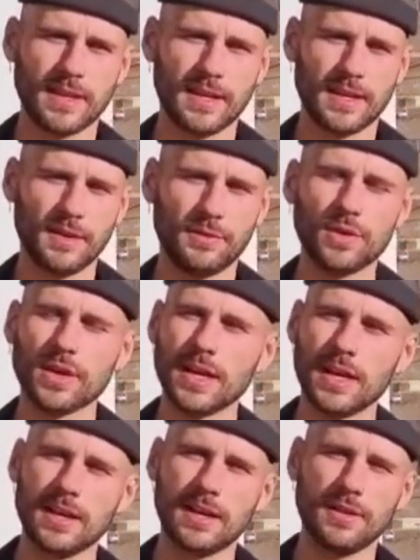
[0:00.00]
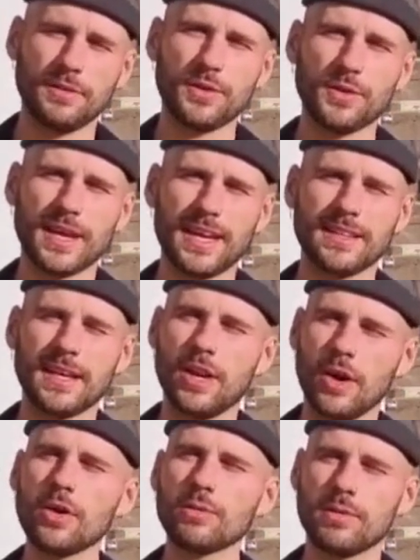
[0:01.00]
if you get
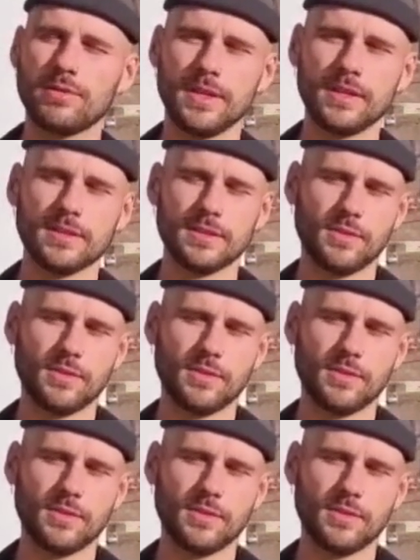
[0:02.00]
along with it,